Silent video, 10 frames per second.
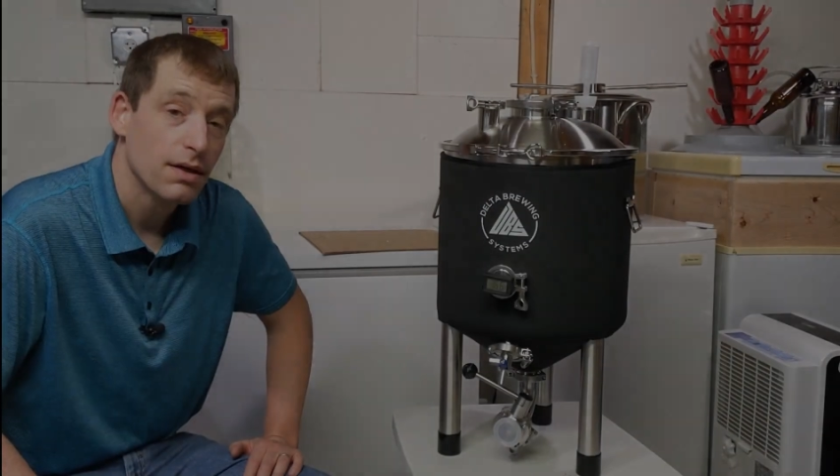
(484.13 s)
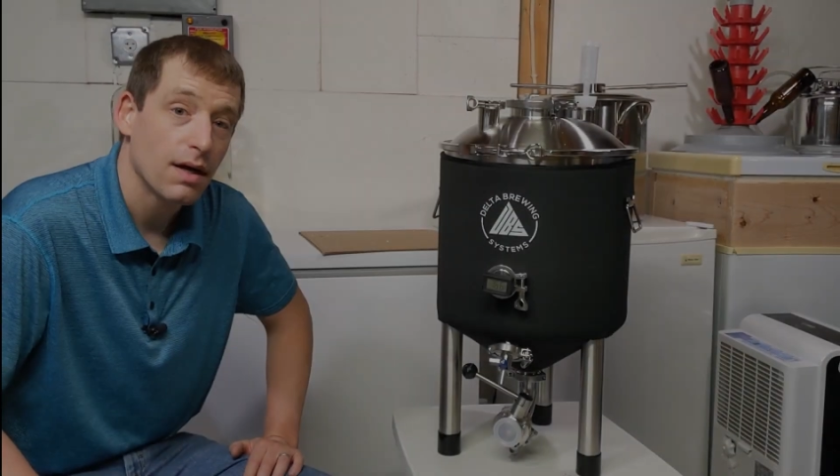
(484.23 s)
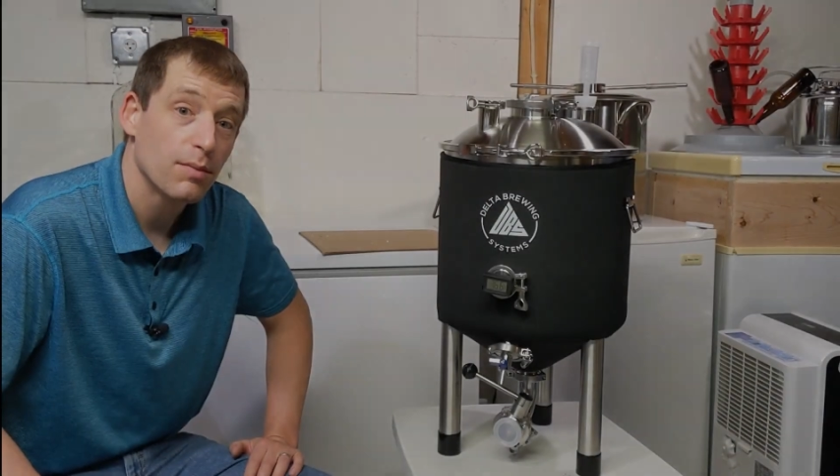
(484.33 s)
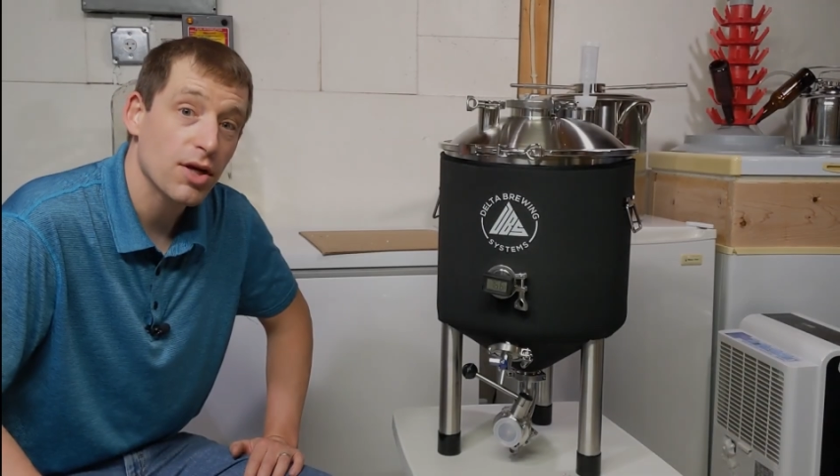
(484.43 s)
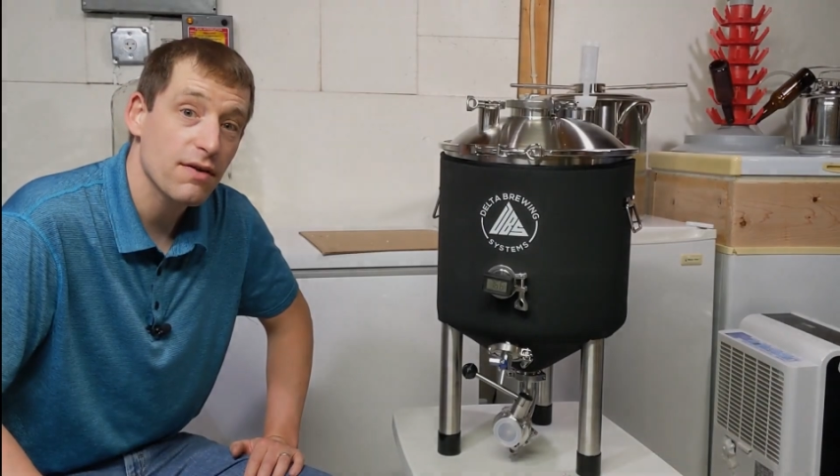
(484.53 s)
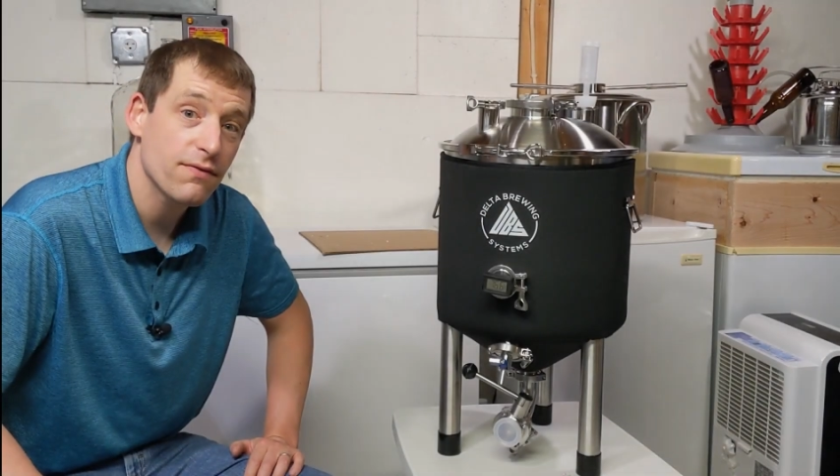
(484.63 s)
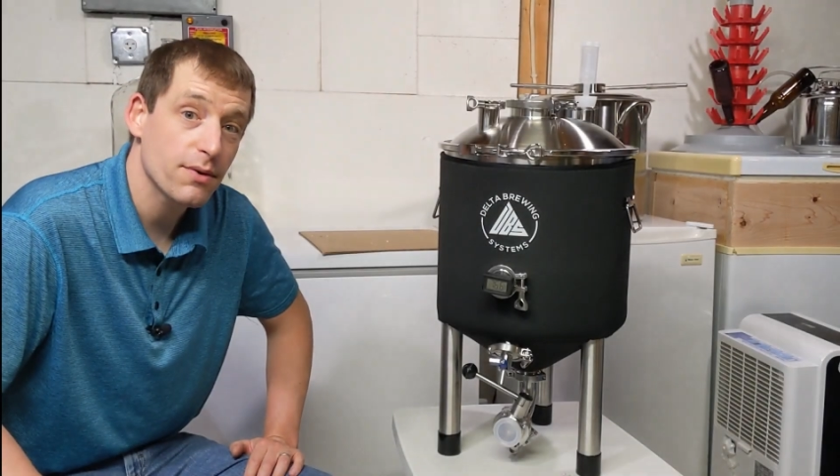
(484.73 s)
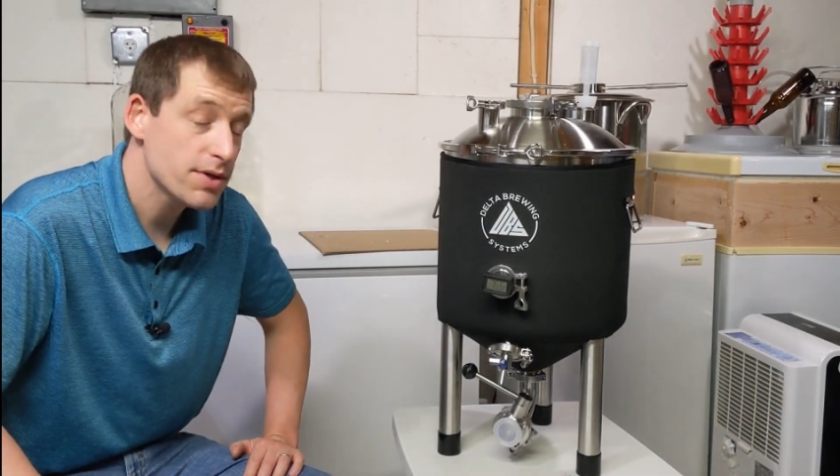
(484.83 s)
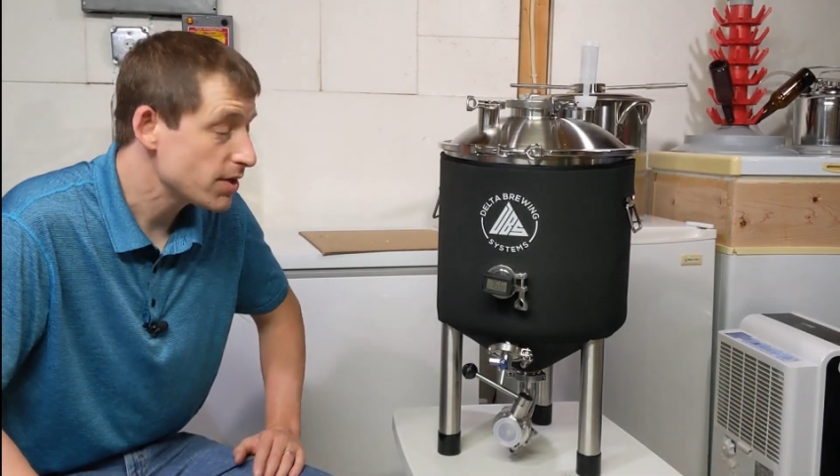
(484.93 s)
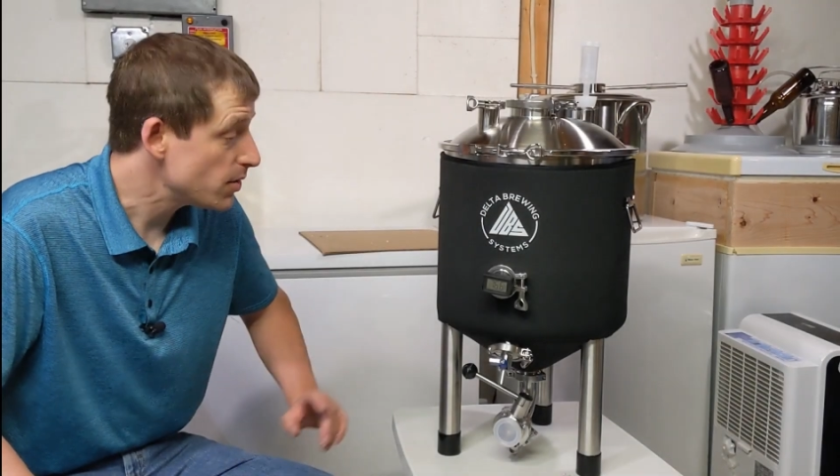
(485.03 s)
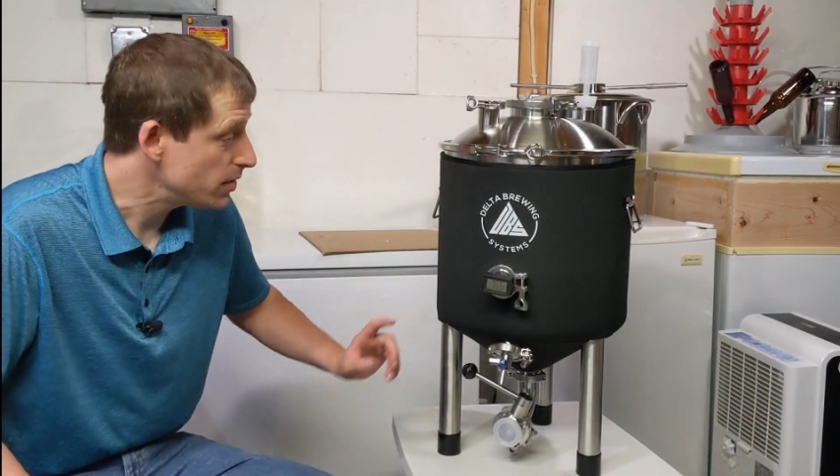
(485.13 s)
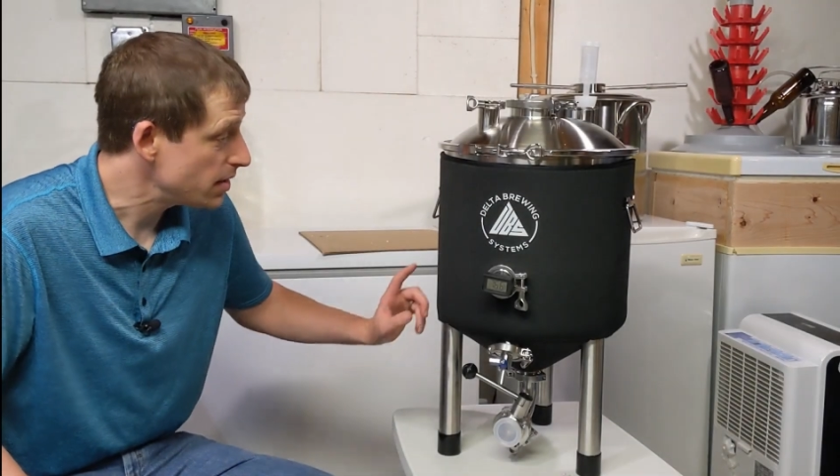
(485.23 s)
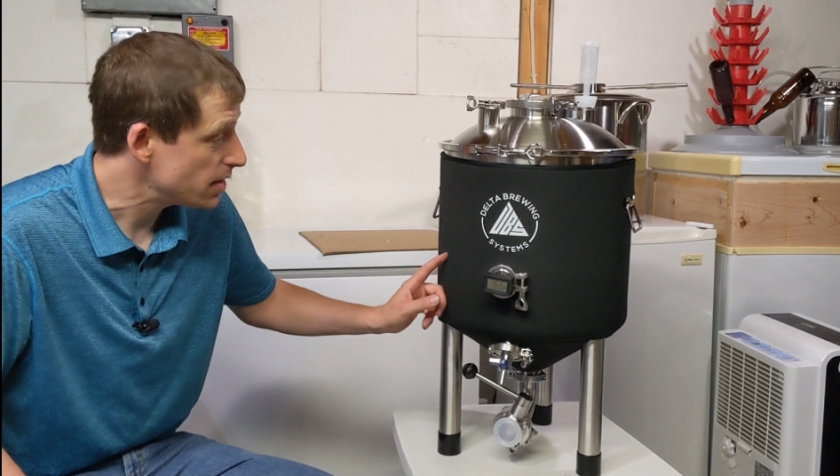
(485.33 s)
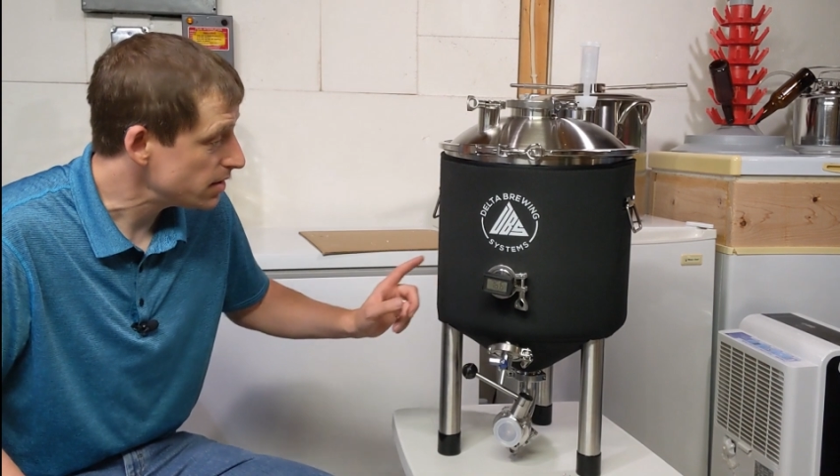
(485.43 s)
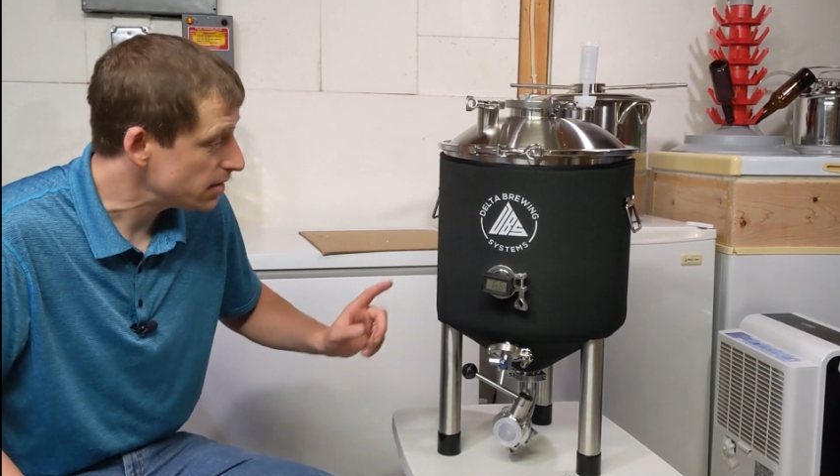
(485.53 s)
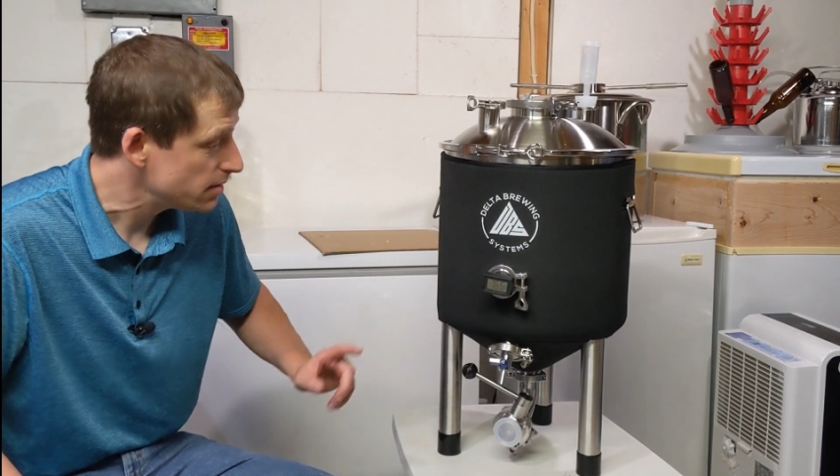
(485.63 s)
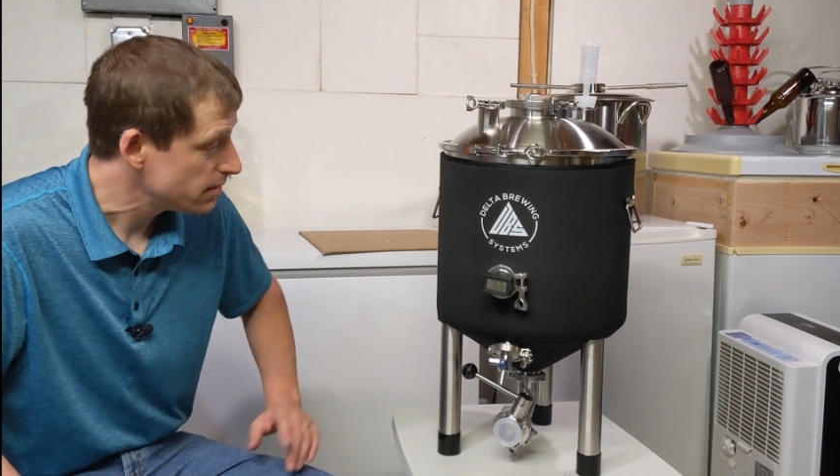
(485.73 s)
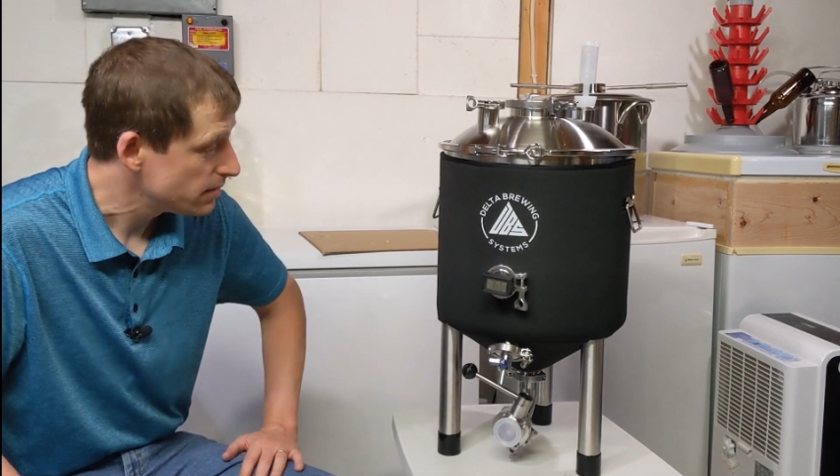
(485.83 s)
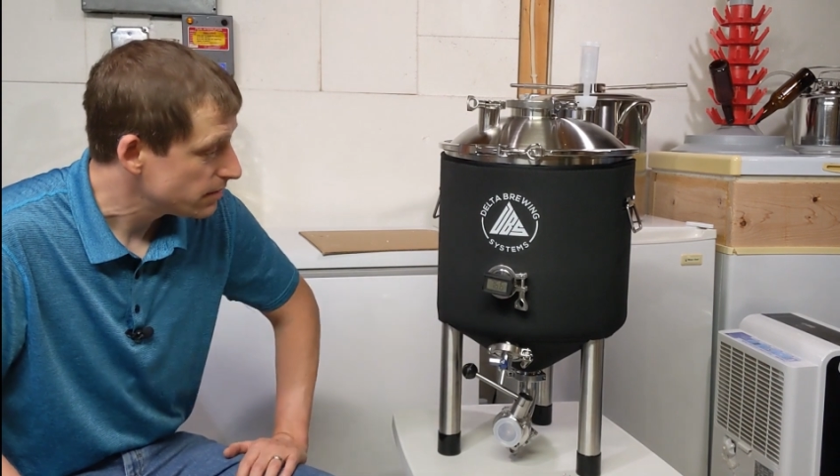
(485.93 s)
I'm looking forward to using this.